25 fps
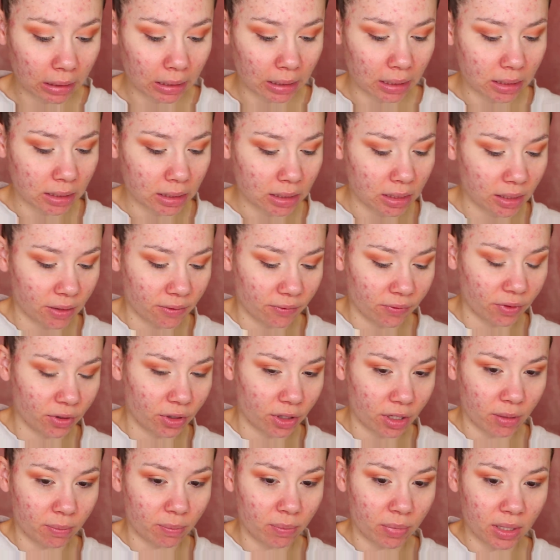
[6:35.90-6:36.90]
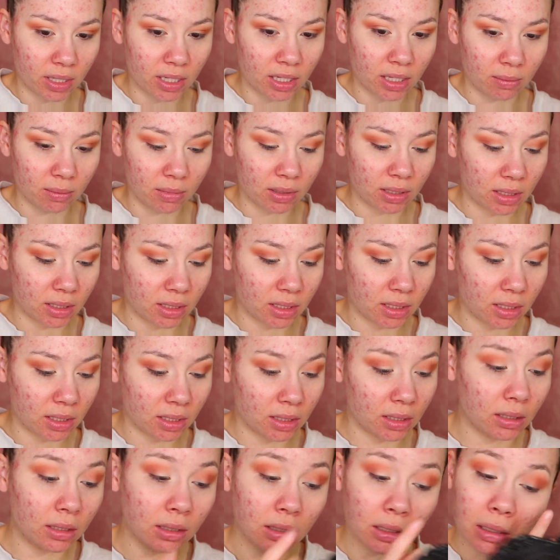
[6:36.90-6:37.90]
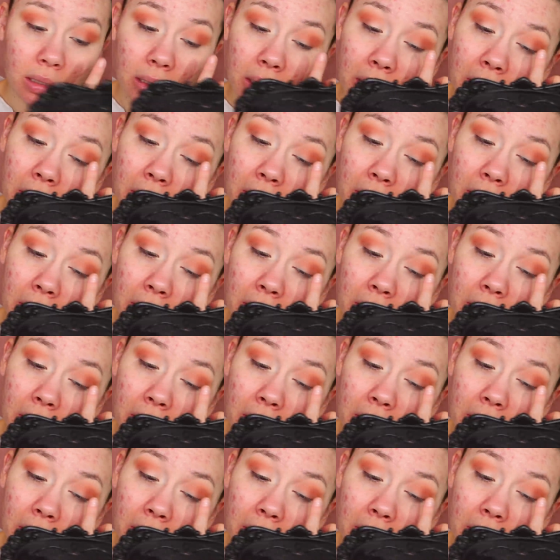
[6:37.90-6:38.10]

That's not very pigmented.